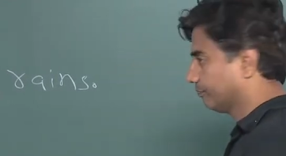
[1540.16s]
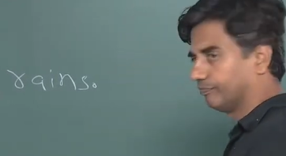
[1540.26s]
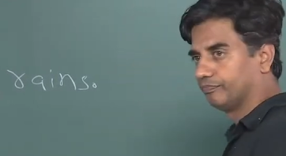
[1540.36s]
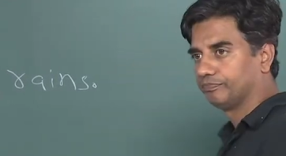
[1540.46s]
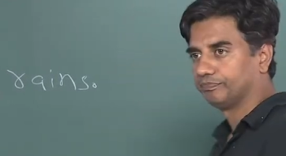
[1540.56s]

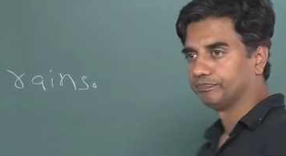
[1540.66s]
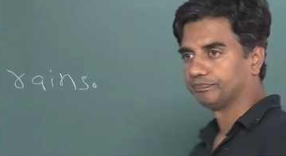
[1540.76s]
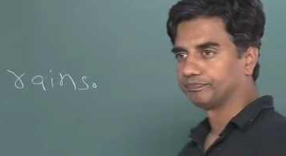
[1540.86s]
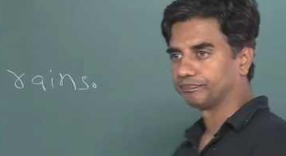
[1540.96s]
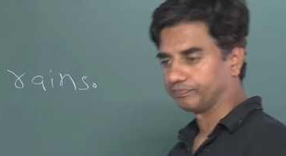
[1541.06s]

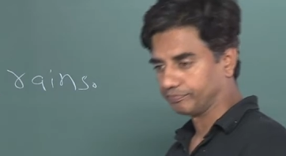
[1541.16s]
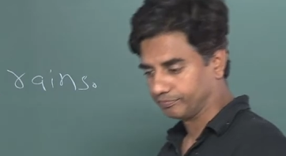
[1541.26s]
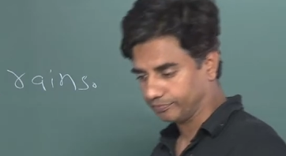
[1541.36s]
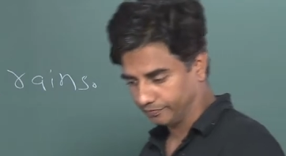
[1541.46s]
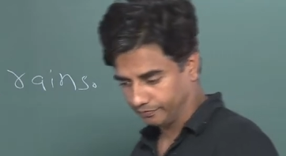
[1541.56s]

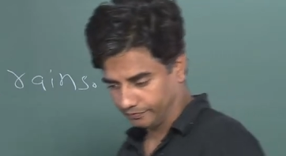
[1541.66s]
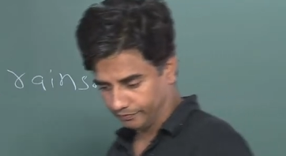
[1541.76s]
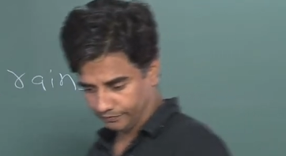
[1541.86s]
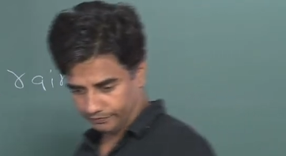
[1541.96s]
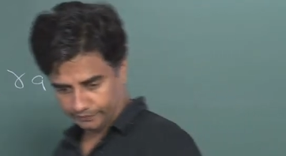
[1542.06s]
(no one is talking)